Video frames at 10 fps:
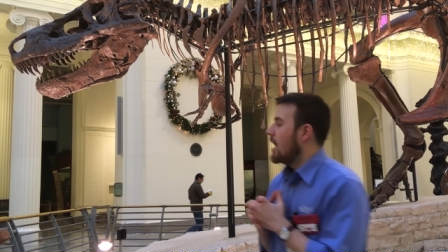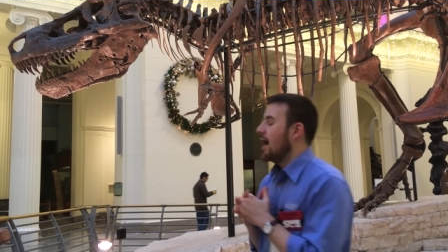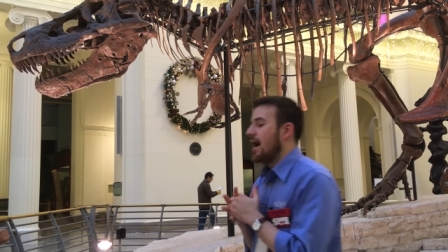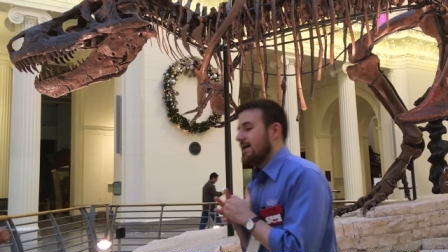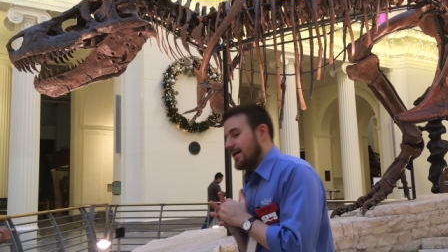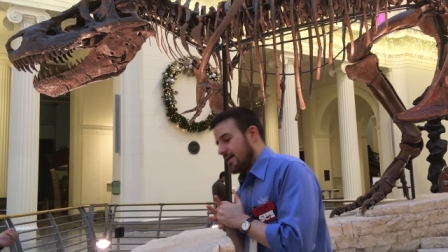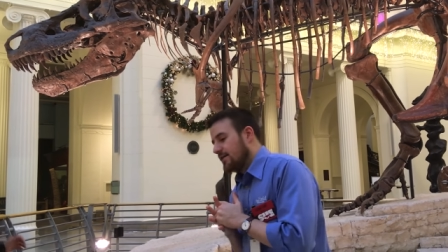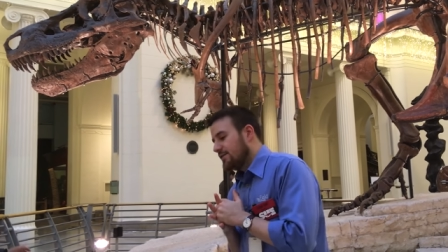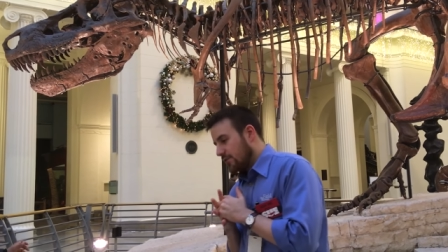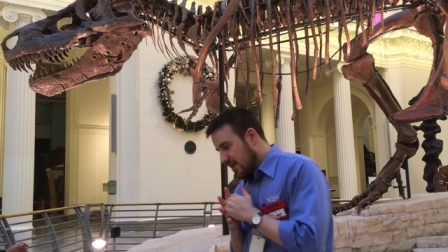that yeah.
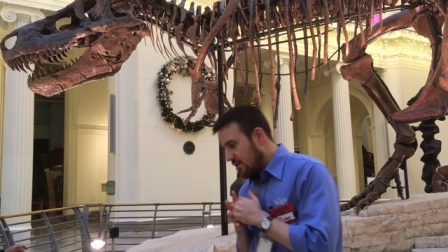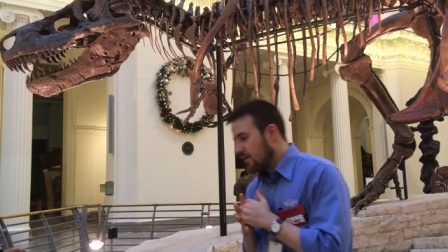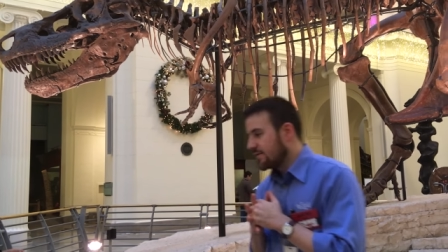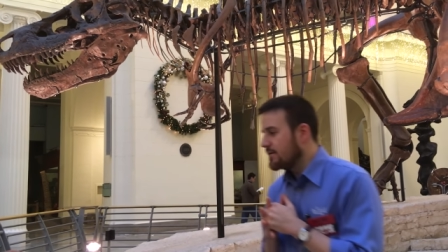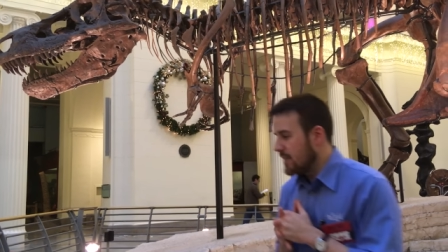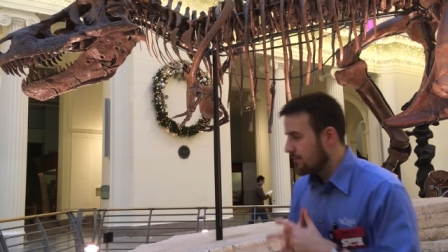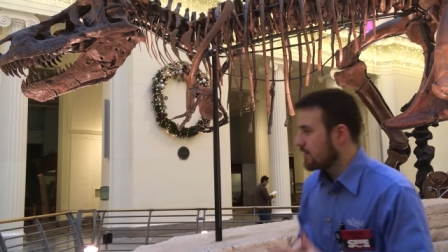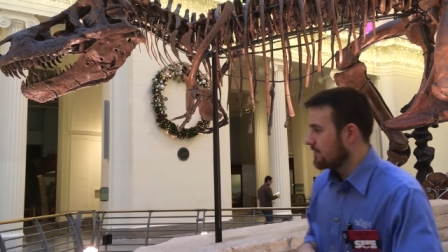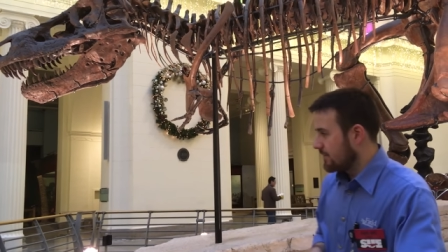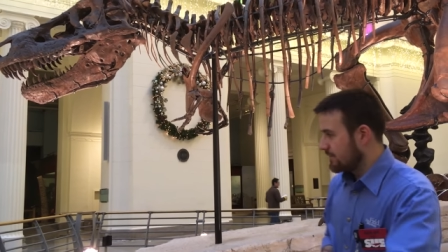So he was a
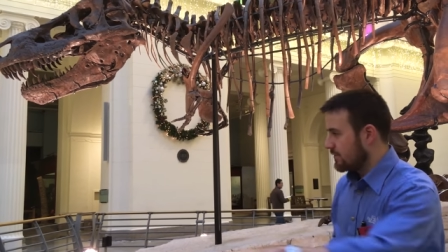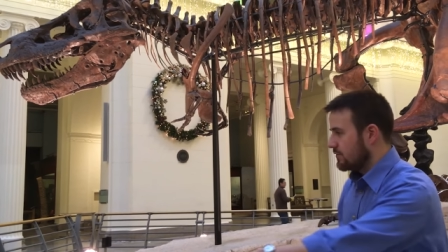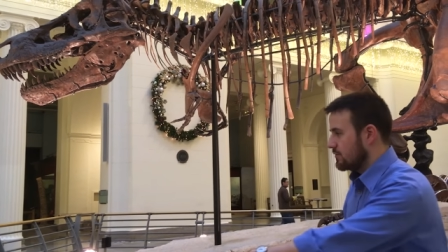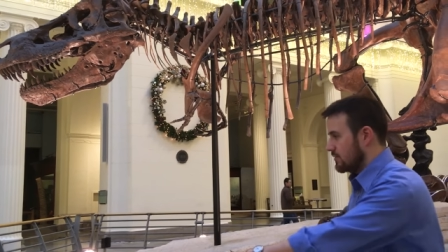member of the Sioux.